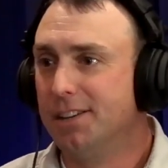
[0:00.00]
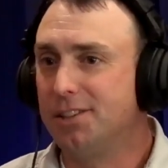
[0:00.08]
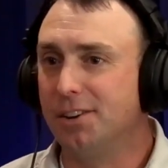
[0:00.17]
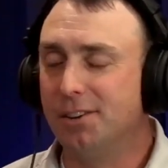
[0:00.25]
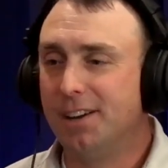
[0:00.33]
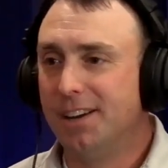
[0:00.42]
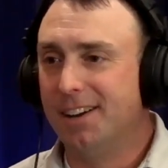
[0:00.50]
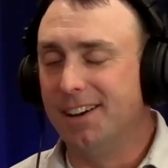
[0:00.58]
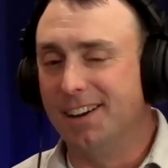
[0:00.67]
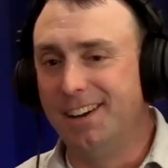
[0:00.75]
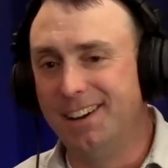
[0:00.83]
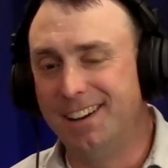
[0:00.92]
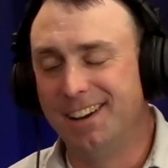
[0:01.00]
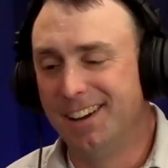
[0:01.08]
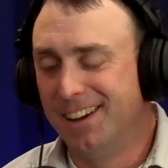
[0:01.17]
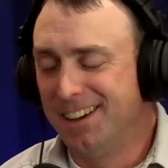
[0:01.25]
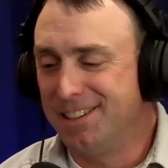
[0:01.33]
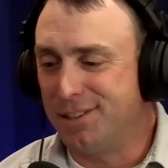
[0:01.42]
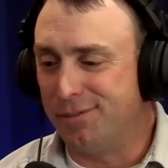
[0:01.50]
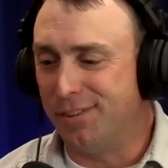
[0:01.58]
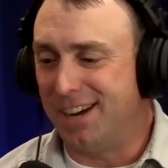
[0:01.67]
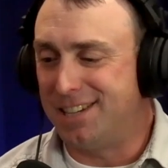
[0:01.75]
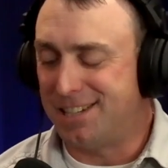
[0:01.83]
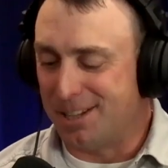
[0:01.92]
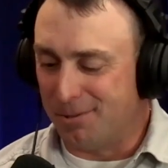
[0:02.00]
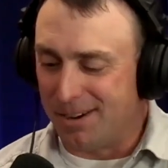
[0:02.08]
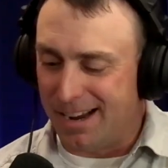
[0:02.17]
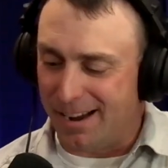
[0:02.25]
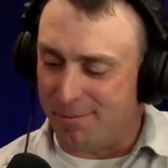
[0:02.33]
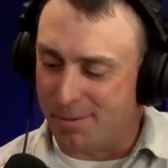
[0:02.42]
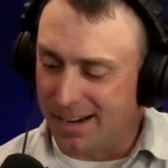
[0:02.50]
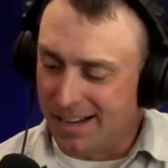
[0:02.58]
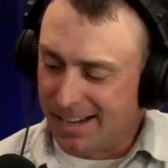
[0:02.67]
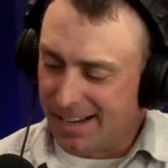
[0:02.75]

So it's a vice that we have. But